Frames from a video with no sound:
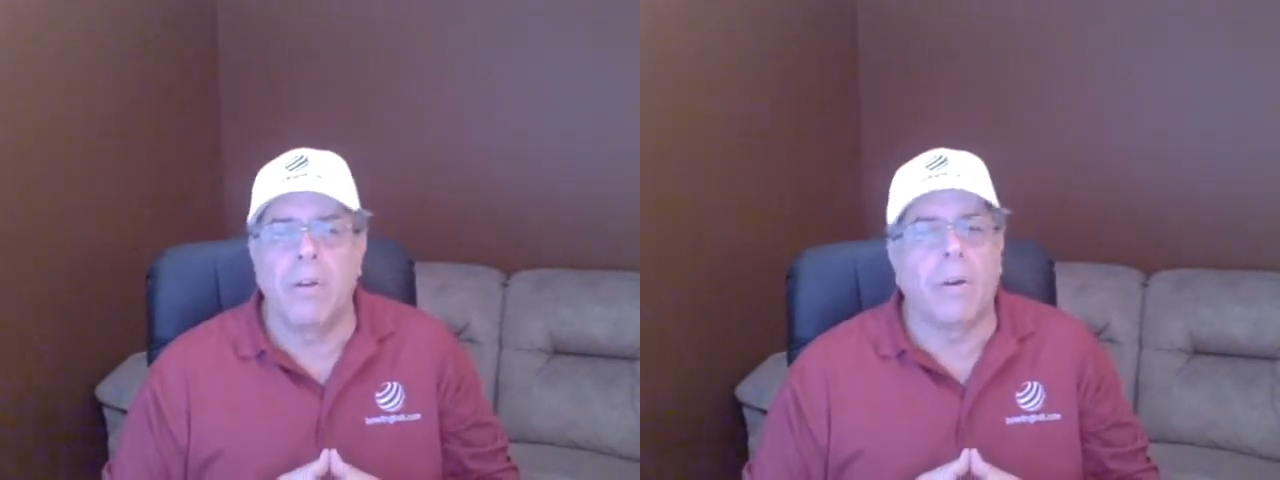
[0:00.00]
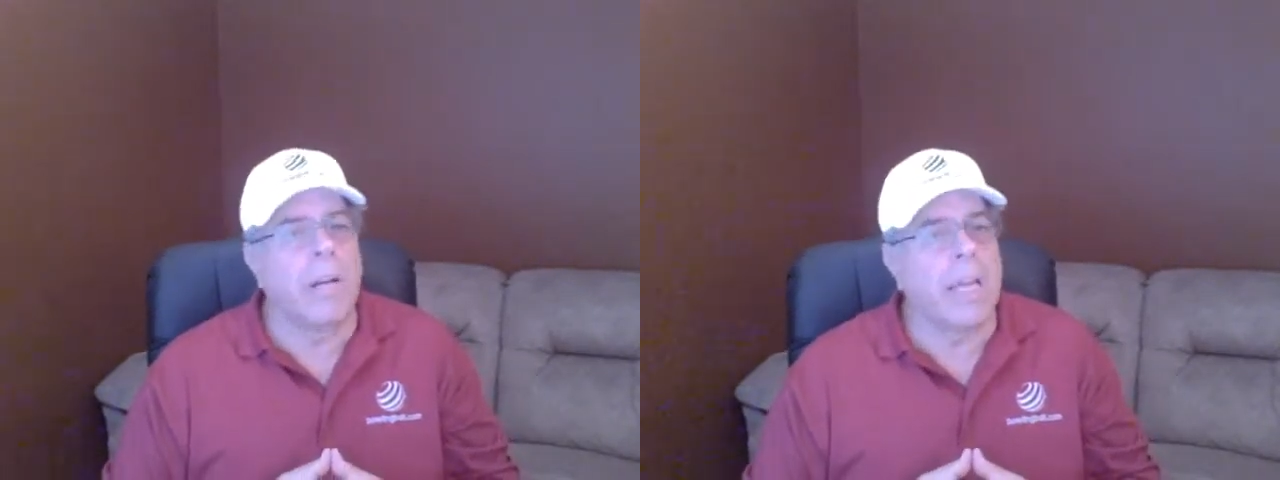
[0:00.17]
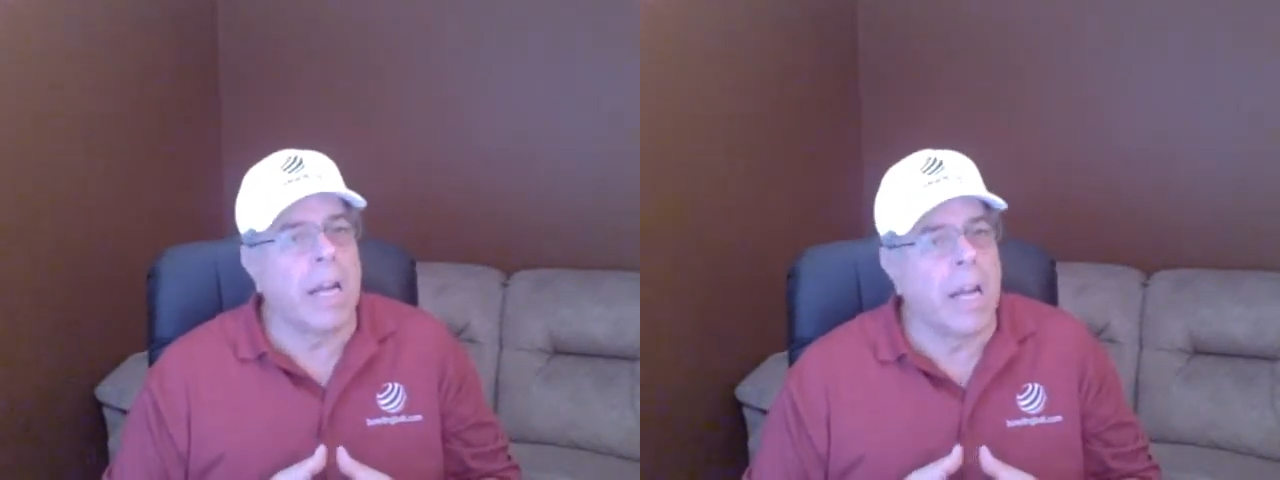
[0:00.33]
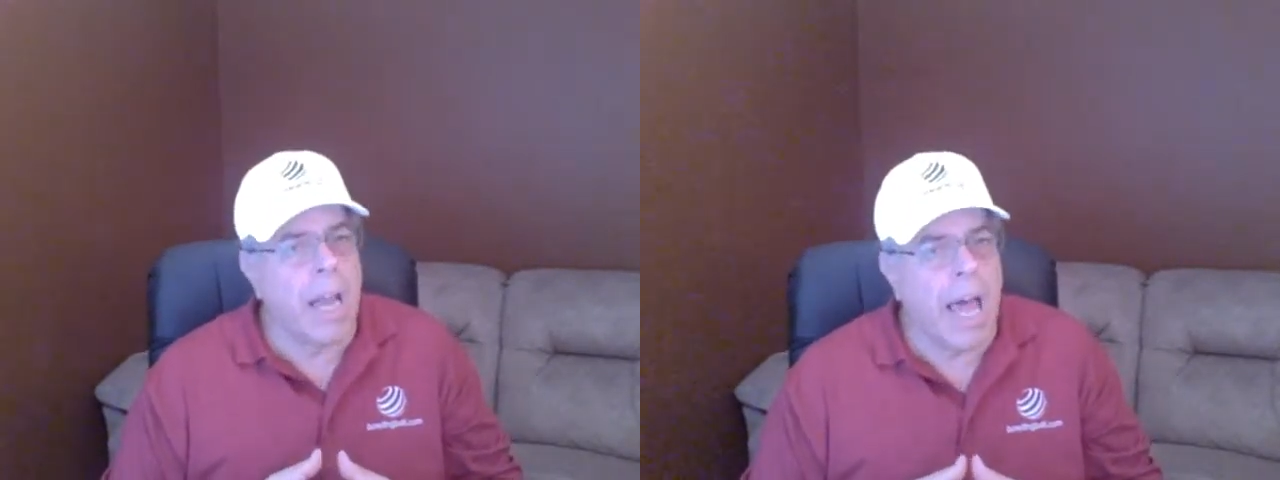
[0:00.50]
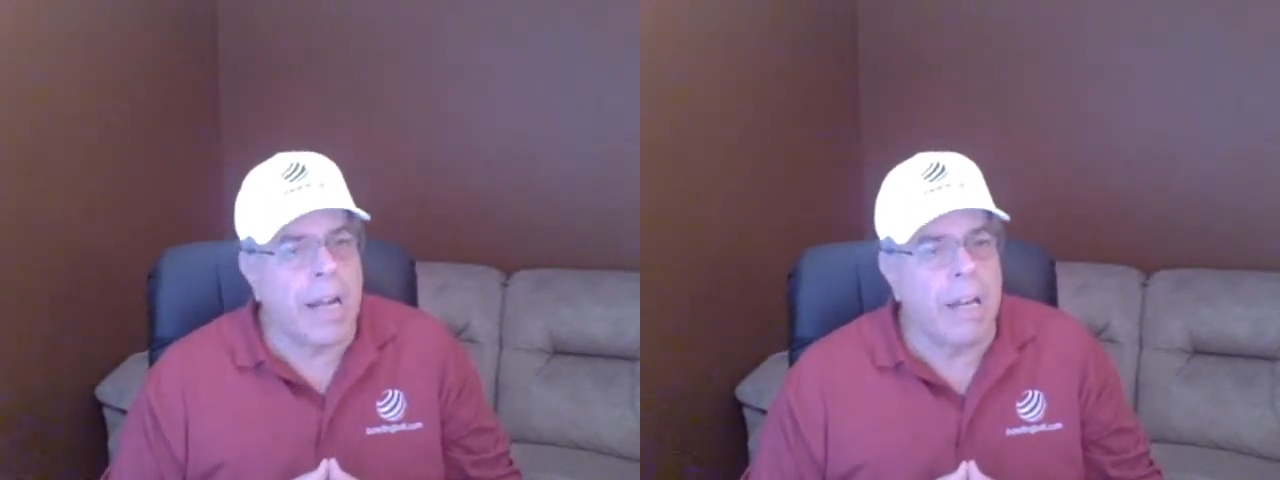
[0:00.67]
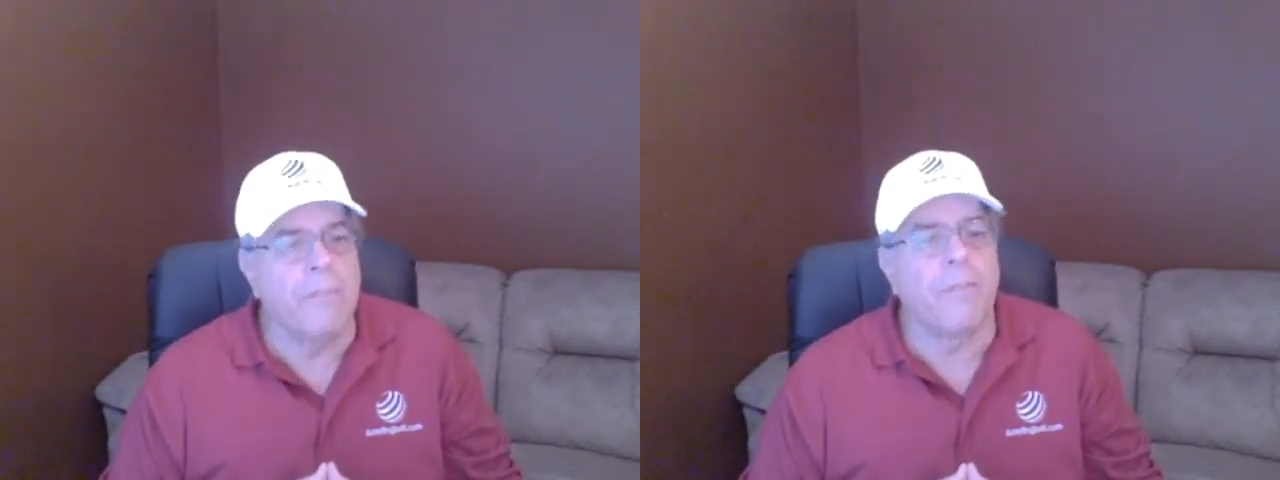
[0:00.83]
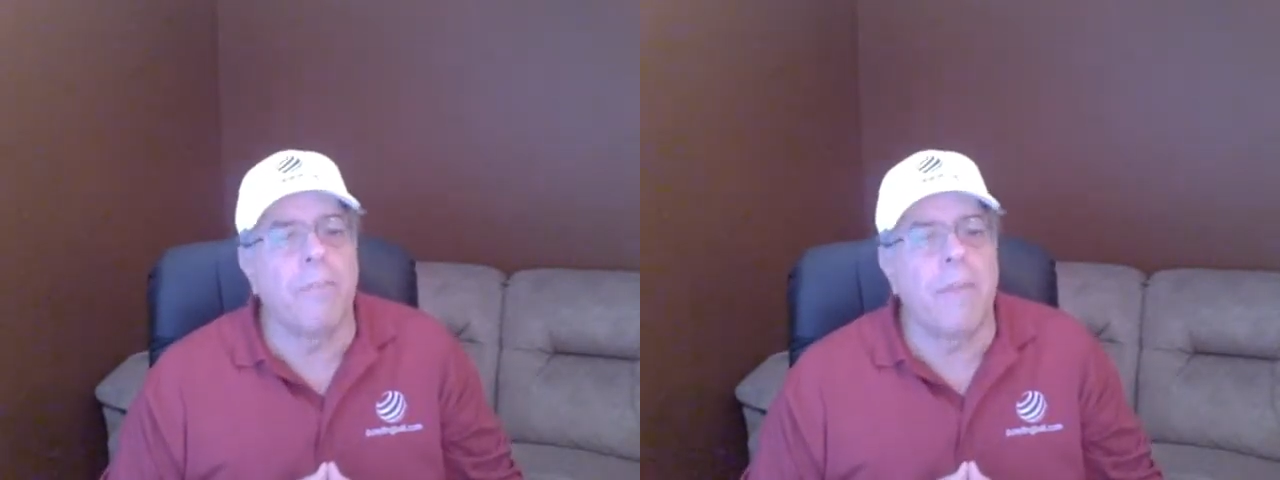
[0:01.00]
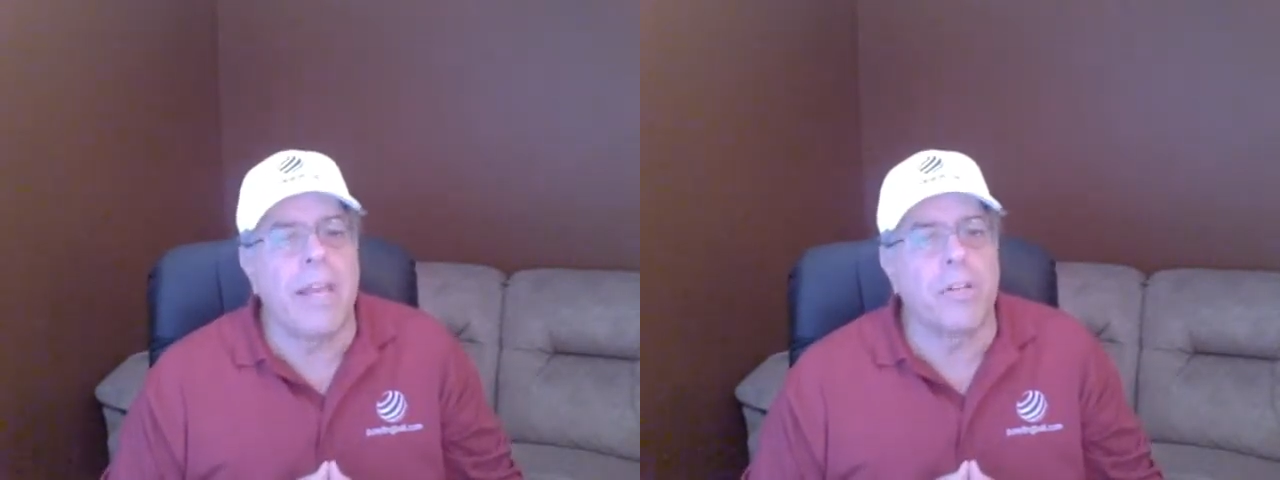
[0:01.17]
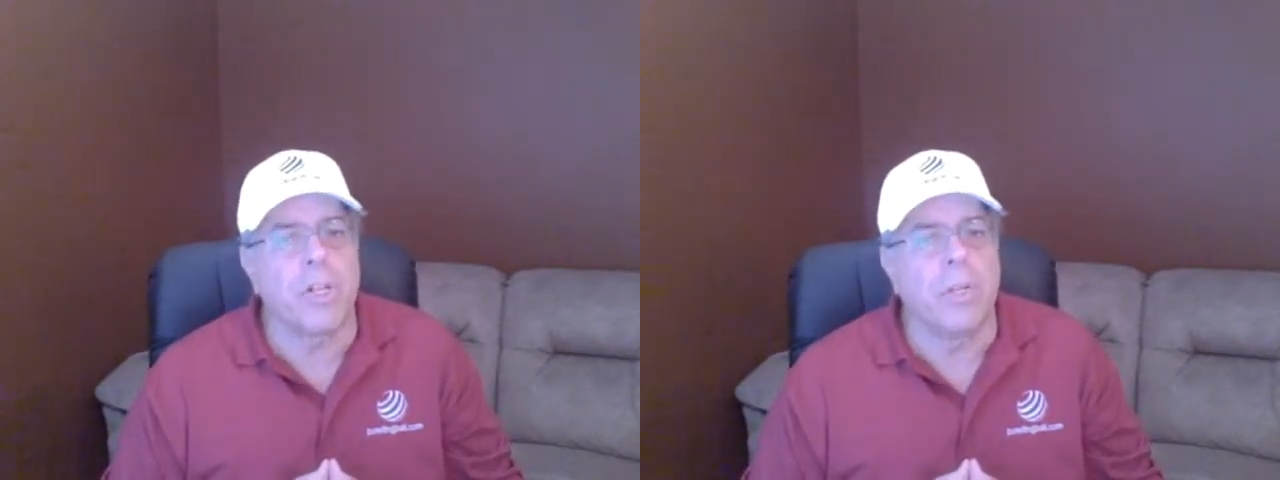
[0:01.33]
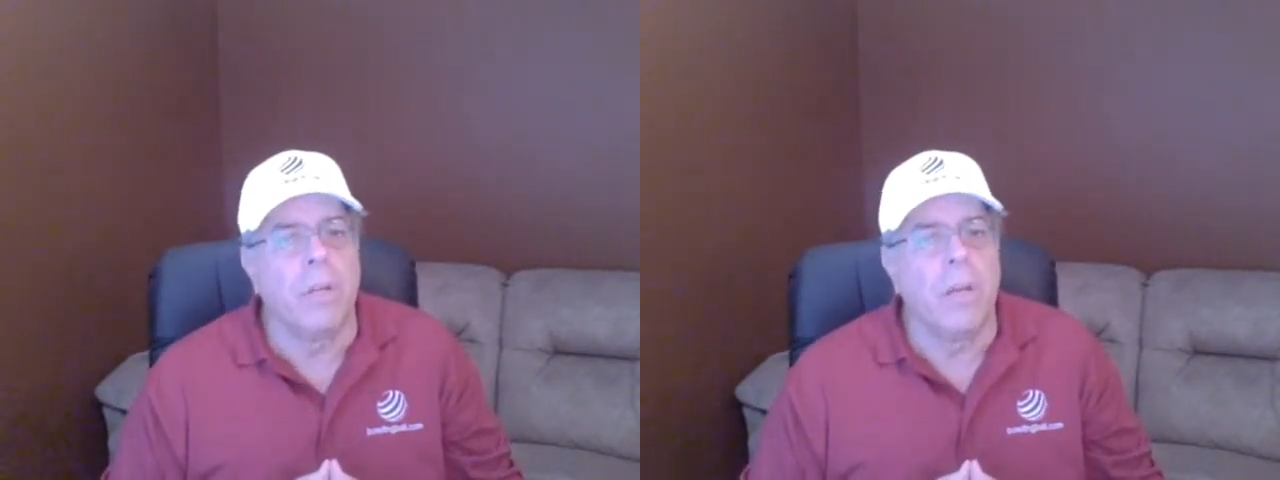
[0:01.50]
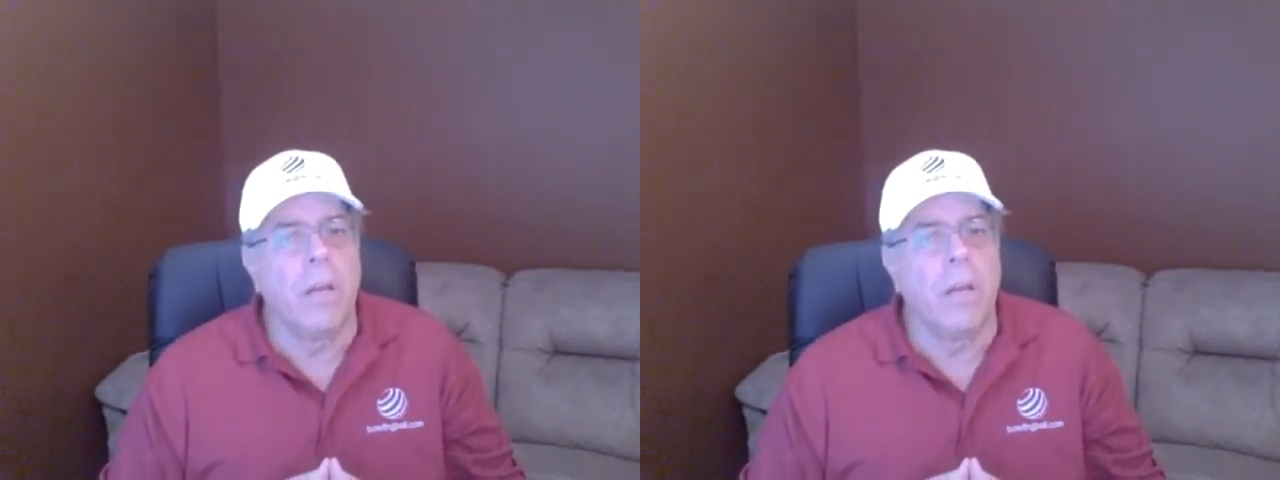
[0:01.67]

you're going to get a lot of information.